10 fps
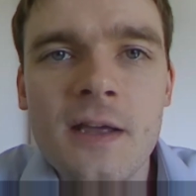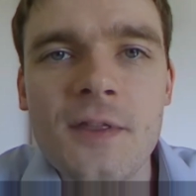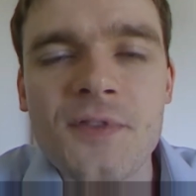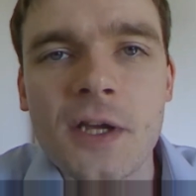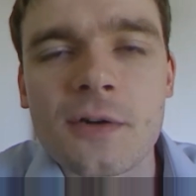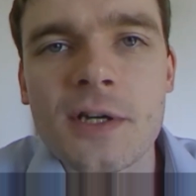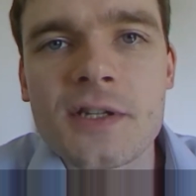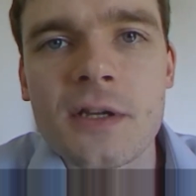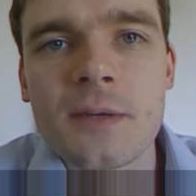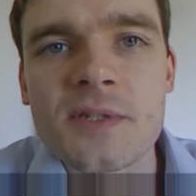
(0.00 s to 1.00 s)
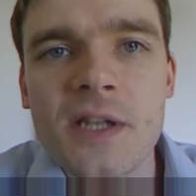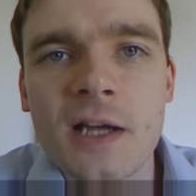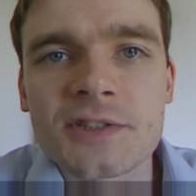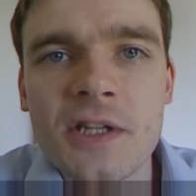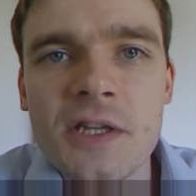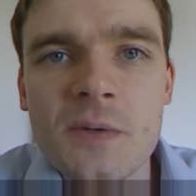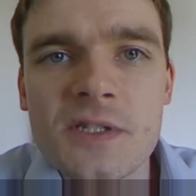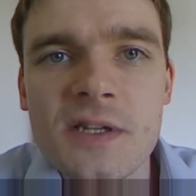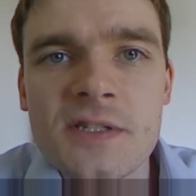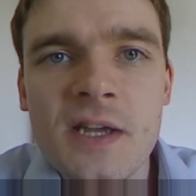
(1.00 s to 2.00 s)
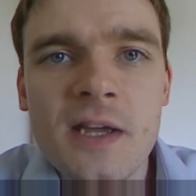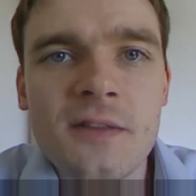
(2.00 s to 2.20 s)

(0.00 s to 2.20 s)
that the curriculum is largely useless,